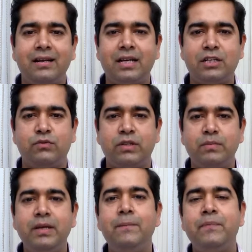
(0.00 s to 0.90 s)
in touch with
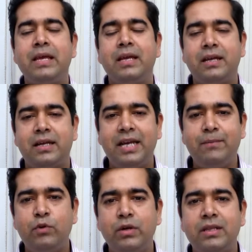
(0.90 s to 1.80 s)
me,
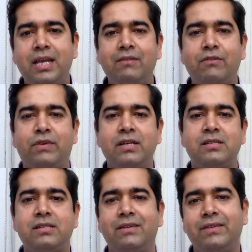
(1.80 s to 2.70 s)
keep doing the liver
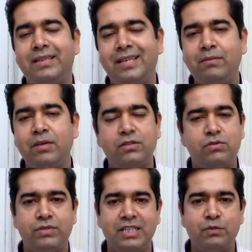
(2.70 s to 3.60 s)
functions every 3 months
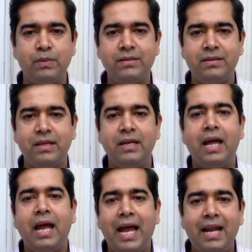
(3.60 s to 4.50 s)
to 6 months,
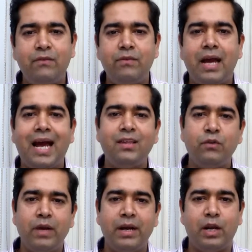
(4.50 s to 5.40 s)
and as
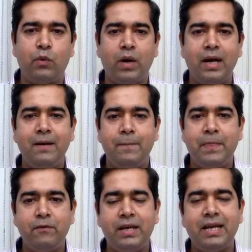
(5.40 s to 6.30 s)
and when required,
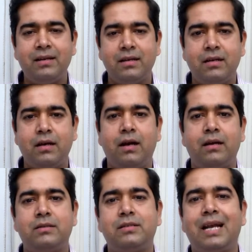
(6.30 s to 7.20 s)
we can
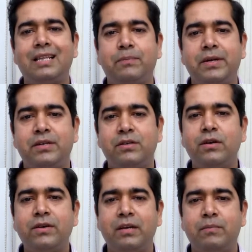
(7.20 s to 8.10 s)
start the patient
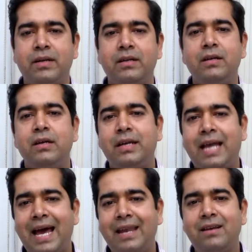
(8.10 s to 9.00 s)
on treatment.
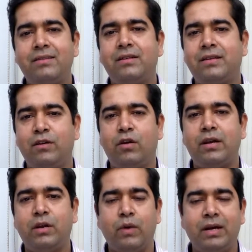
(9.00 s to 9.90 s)
Carriers do
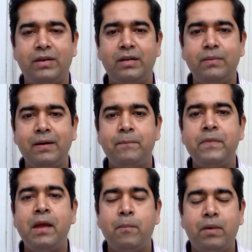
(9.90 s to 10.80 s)
not require treatment,
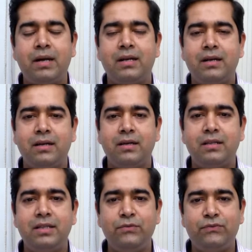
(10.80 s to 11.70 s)
but
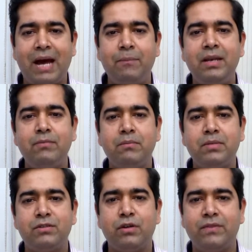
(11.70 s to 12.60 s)
the family
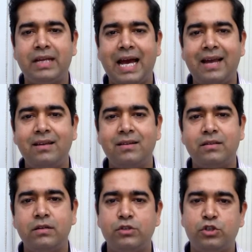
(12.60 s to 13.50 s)
members of the
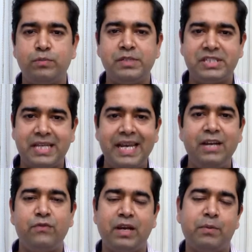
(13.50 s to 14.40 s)
carriers should be
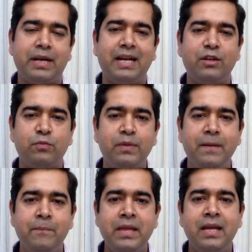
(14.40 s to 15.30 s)
screened for hepatitis
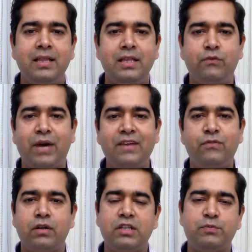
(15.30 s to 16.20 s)
B. The
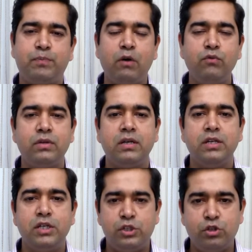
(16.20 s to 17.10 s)
wife or the spouse
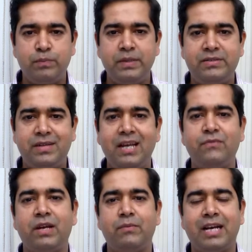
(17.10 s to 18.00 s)
should be
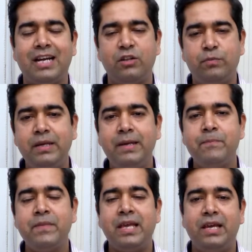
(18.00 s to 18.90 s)
screened for hepatitis B.
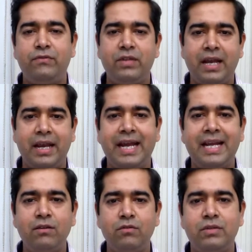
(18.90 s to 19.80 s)
If they are
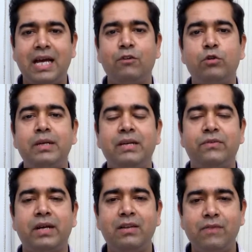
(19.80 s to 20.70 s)
negative, they have to be
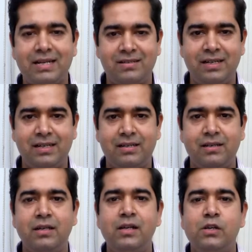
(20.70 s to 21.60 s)
definitely vaccinated.
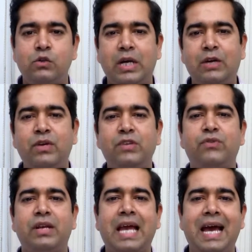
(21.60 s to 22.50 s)
So advice
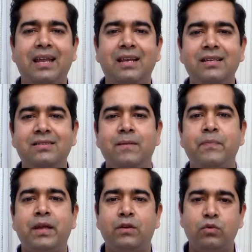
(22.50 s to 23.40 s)
for carrier is
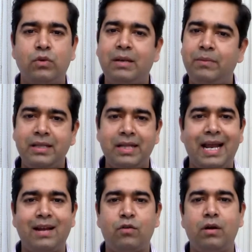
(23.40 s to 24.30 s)
to limit their
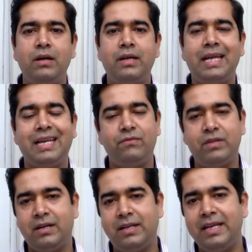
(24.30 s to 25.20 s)
alcohol intake if
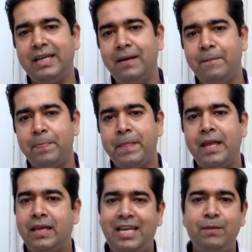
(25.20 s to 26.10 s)
they are taking,
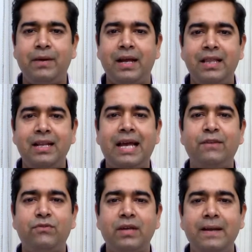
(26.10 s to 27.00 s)
keep a healthy
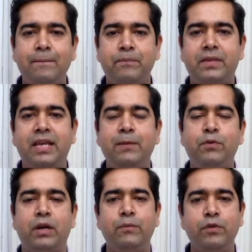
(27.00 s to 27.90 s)
lifestyle, keep
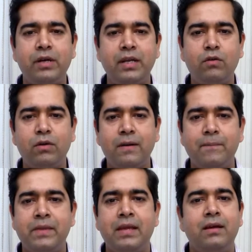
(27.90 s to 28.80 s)
your immunity good,
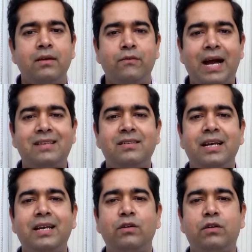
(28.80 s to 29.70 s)

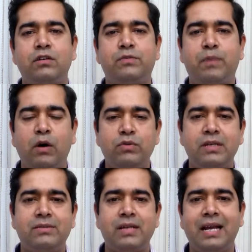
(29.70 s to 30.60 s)
vaccinate your
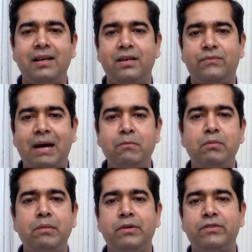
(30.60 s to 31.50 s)
spouses and family
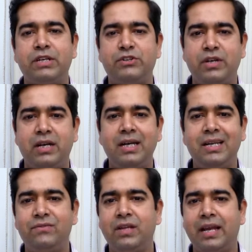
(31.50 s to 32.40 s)
members and
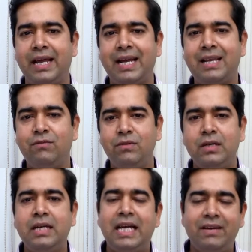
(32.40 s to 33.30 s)
children if they are negative.
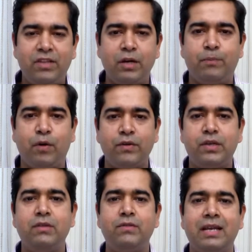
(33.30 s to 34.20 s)
If they are
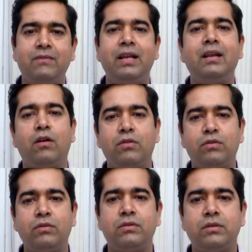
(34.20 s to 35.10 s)
positive, then we will
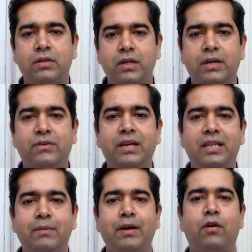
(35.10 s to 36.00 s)
also
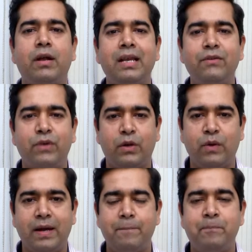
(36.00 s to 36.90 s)
treat them accordingly if
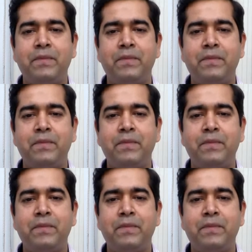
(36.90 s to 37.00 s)
required.